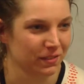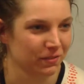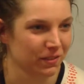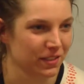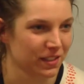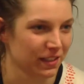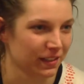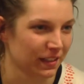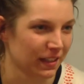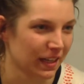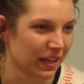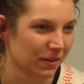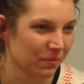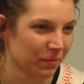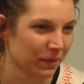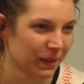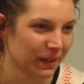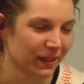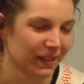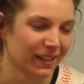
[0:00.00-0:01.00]
the ones at the end,
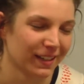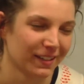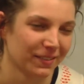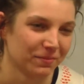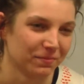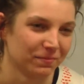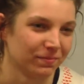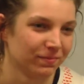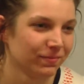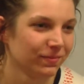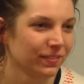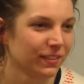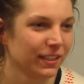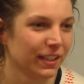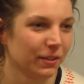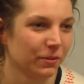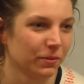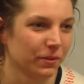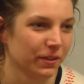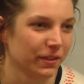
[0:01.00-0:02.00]
but um,
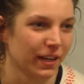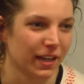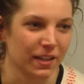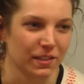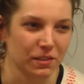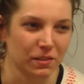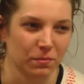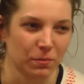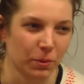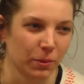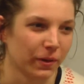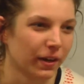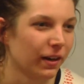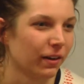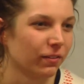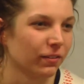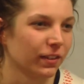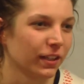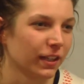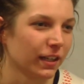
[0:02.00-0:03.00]
they weren't as important, I
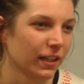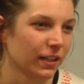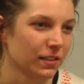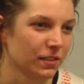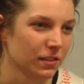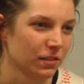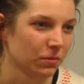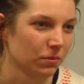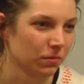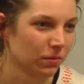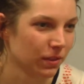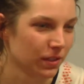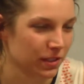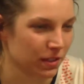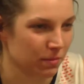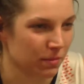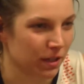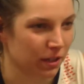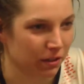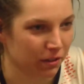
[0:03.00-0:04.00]
don't think, as the ones
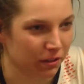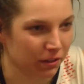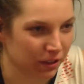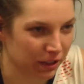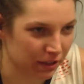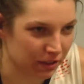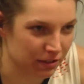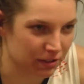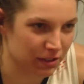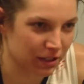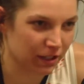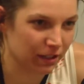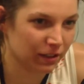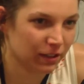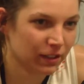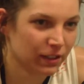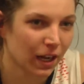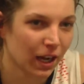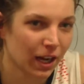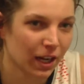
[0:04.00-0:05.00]
I made earlier. So,
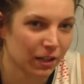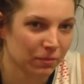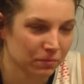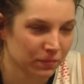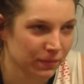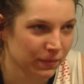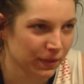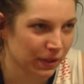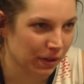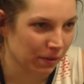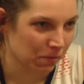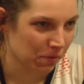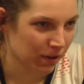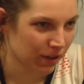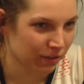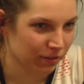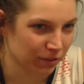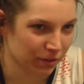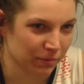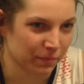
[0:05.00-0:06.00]
um, yeah, one
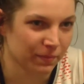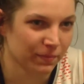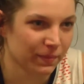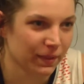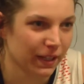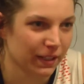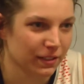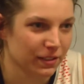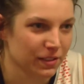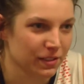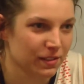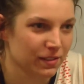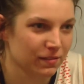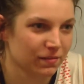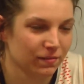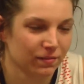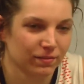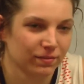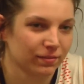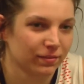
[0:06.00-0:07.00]
of them, I just
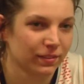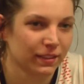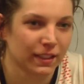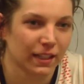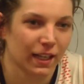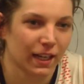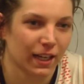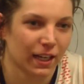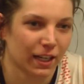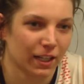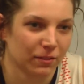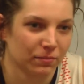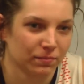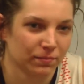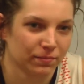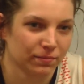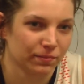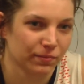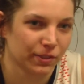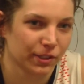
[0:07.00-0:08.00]
um,
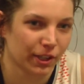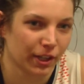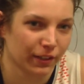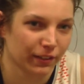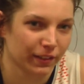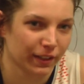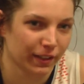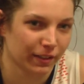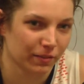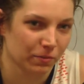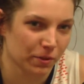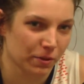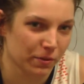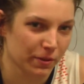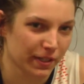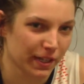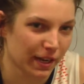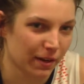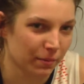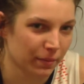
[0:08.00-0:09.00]
thought that we were
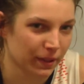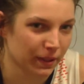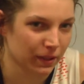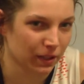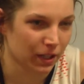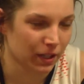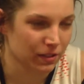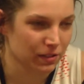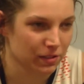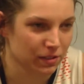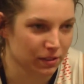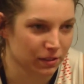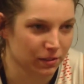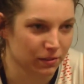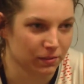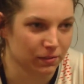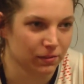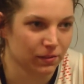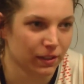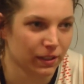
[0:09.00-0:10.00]
down by a lot,
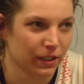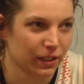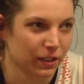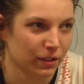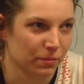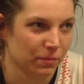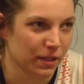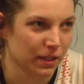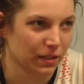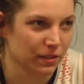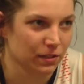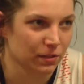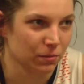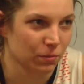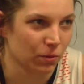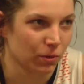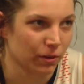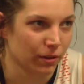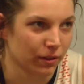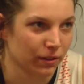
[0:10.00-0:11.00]
so I needed to make some
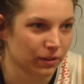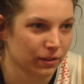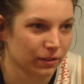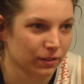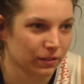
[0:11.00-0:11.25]
more